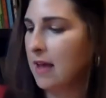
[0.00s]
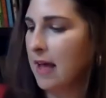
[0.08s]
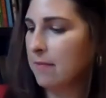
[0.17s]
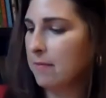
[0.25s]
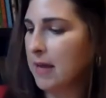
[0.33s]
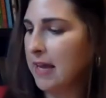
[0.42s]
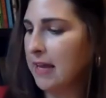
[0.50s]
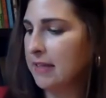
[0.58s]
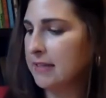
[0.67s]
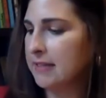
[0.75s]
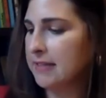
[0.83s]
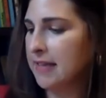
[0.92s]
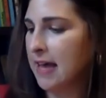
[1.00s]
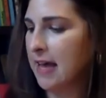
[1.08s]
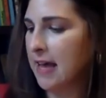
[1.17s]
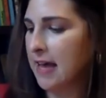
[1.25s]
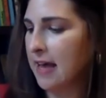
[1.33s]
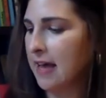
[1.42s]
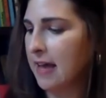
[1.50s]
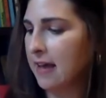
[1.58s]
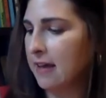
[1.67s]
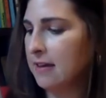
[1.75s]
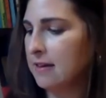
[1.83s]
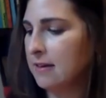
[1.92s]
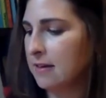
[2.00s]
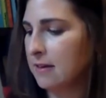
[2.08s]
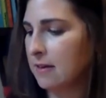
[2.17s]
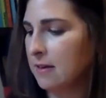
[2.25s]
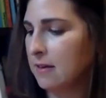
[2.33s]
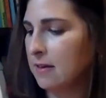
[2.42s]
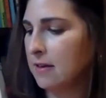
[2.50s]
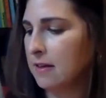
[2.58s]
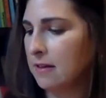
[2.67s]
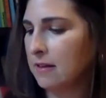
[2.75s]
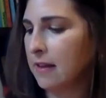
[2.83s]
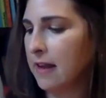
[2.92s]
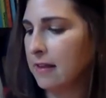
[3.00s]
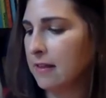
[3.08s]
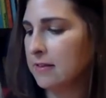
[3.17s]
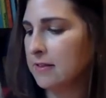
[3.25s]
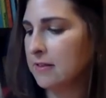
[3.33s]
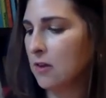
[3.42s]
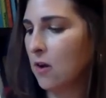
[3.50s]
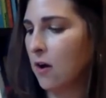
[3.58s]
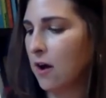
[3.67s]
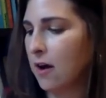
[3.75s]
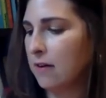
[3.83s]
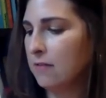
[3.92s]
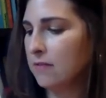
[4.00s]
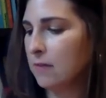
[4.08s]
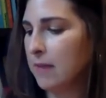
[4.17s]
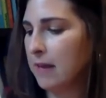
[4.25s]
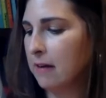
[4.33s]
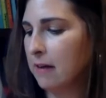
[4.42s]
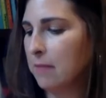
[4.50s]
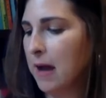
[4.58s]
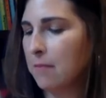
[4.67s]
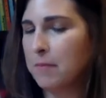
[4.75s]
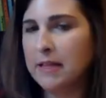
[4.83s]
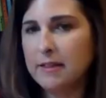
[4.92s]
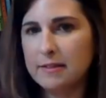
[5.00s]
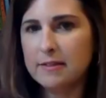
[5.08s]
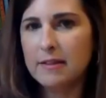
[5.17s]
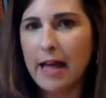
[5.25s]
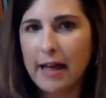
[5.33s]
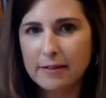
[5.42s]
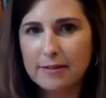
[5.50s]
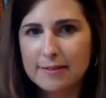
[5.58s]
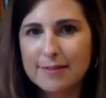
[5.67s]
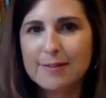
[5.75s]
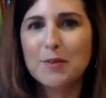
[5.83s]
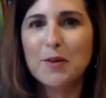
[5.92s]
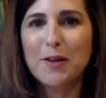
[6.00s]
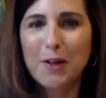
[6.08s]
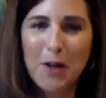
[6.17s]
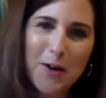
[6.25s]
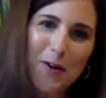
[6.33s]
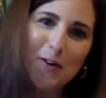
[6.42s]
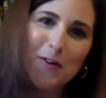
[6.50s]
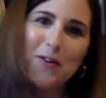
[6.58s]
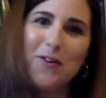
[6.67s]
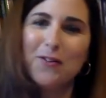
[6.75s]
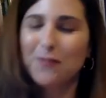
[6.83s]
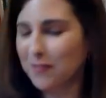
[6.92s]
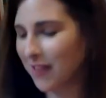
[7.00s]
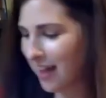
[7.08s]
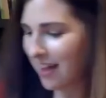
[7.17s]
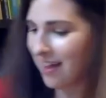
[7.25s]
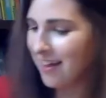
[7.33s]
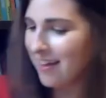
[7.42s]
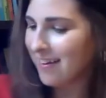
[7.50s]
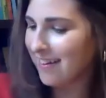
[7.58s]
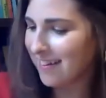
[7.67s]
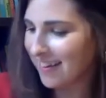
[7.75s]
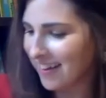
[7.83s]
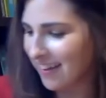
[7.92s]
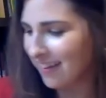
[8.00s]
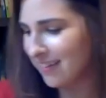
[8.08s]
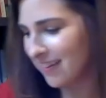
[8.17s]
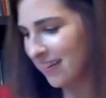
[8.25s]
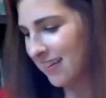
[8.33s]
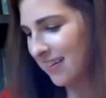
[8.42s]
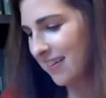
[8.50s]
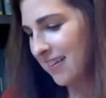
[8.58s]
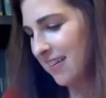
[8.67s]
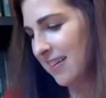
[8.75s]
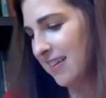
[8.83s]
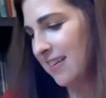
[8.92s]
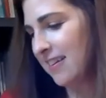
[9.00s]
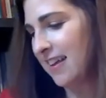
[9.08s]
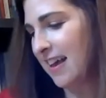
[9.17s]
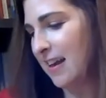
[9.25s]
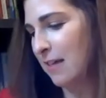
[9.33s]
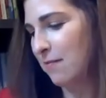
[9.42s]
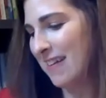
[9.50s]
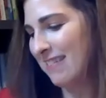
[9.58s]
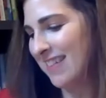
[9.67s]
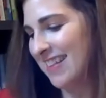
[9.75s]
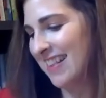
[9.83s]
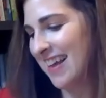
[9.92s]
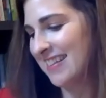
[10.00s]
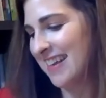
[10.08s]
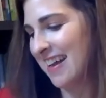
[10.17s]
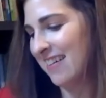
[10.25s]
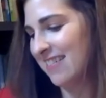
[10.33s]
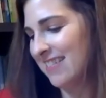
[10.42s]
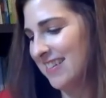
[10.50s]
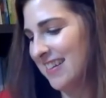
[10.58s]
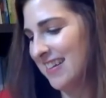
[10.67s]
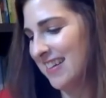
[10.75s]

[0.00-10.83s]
I might say, like the song from Mary Poppins, let's go fly a kite. And I might write that down.